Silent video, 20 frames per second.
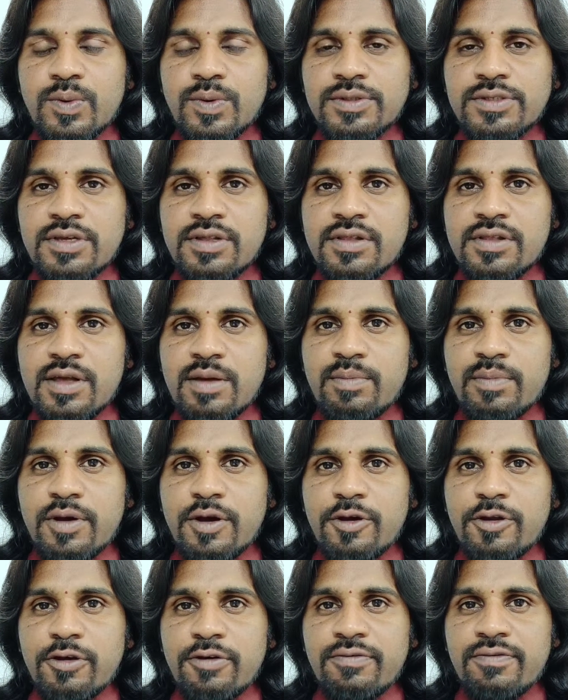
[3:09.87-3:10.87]
which is some
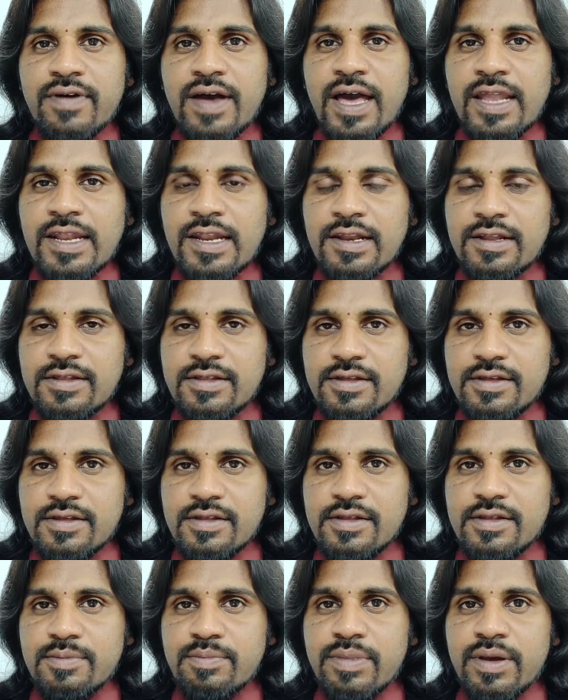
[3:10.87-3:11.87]
kind of
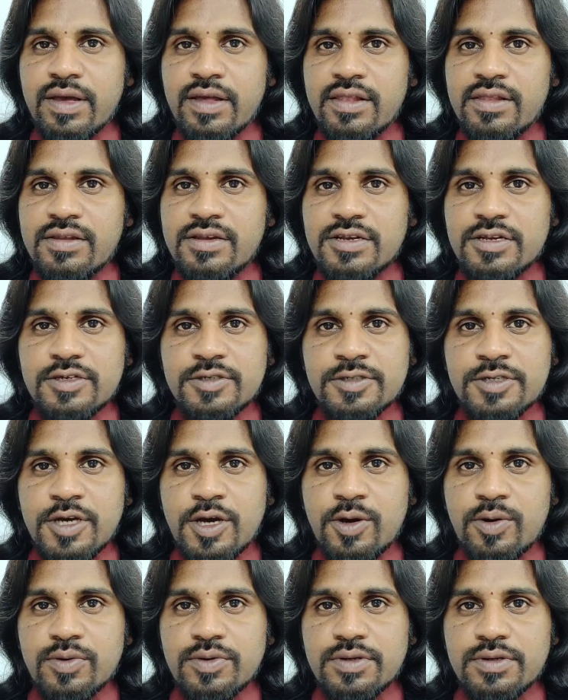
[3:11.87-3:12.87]
analysis based
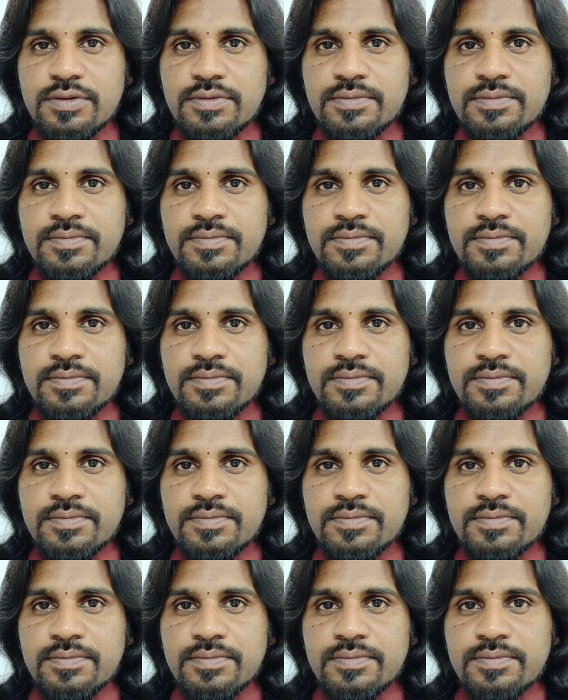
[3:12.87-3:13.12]
doubt